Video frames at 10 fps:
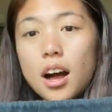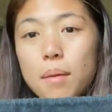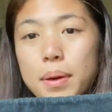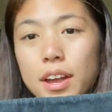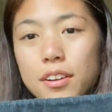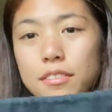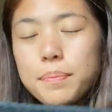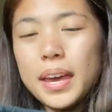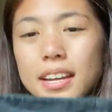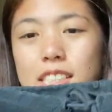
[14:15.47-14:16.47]
a pair of
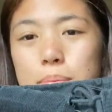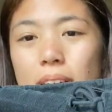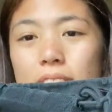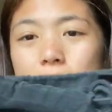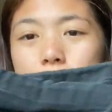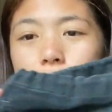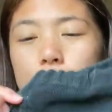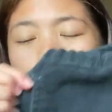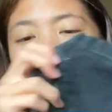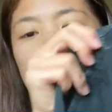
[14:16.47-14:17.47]
pants by them
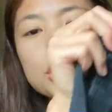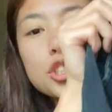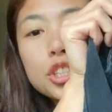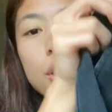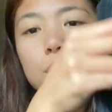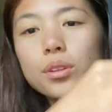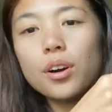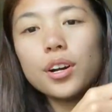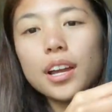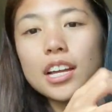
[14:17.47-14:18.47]
for so
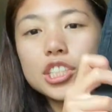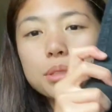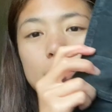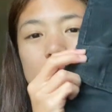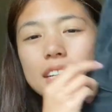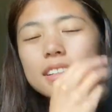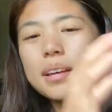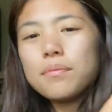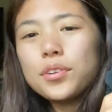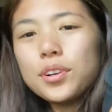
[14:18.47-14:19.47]
long, and she was selling
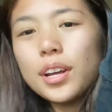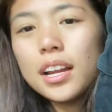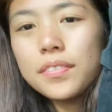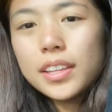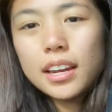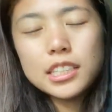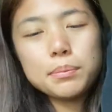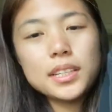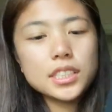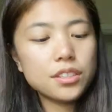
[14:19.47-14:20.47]
them for not even that
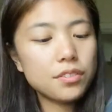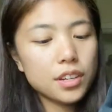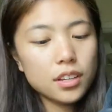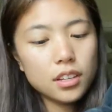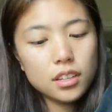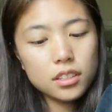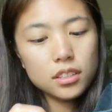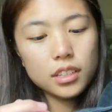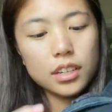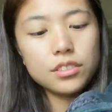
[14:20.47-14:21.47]
expensive.
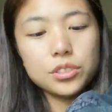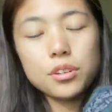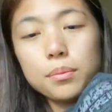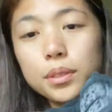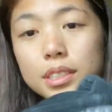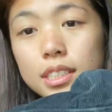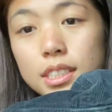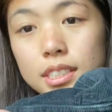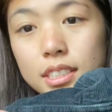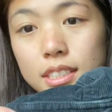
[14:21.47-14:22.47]
Look at how adorable this
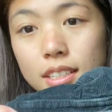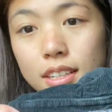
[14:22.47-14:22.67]
is.